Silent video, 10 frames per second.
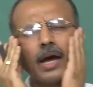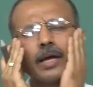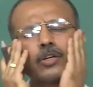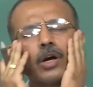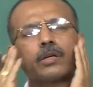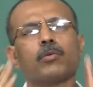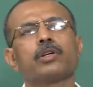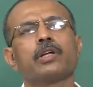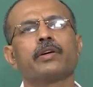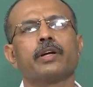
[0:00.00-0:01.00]
I talked
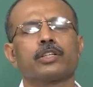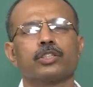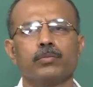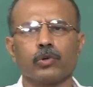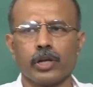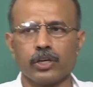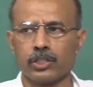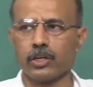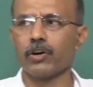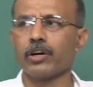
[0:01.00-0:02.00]
about the reduction
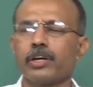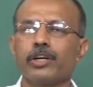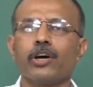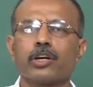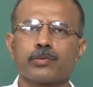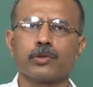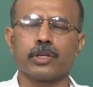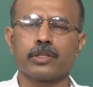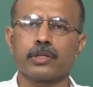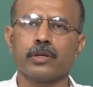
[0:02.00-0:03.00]
potential or a redox
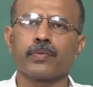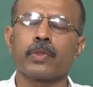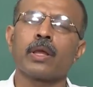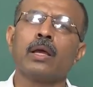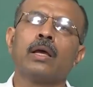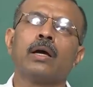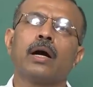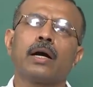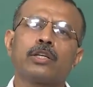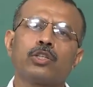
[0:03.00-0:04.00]
potential.
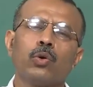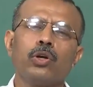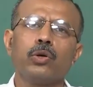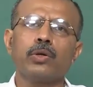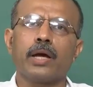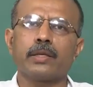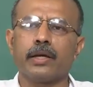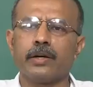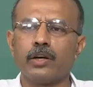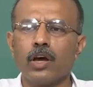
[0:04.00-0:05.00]
I told you that
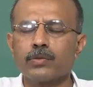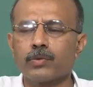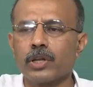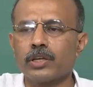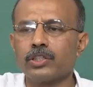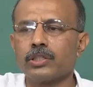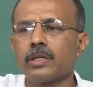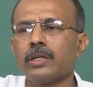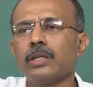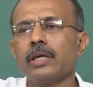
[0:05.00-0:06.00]
the redox
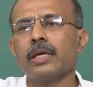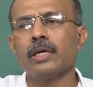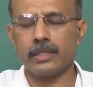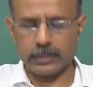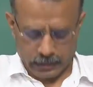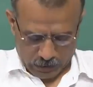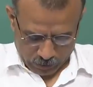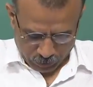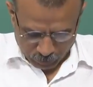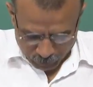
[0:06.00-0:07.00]
potential is
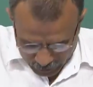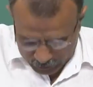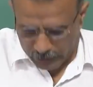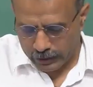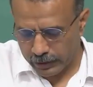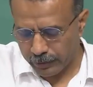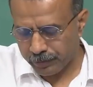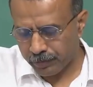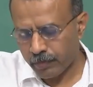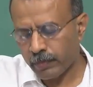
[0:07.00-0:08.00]
basically
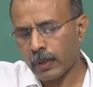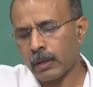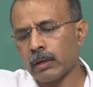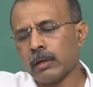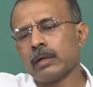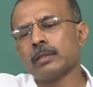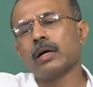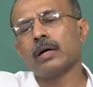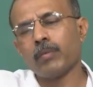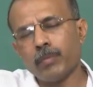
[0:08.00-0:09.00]
the
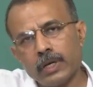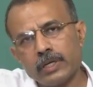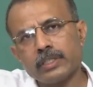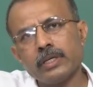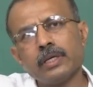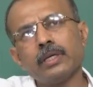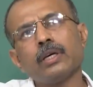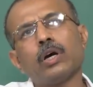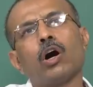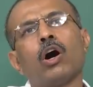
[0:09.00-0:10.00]
ability
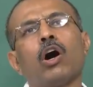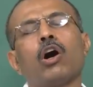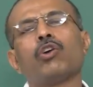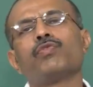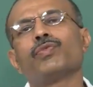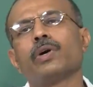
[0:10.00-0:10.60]
of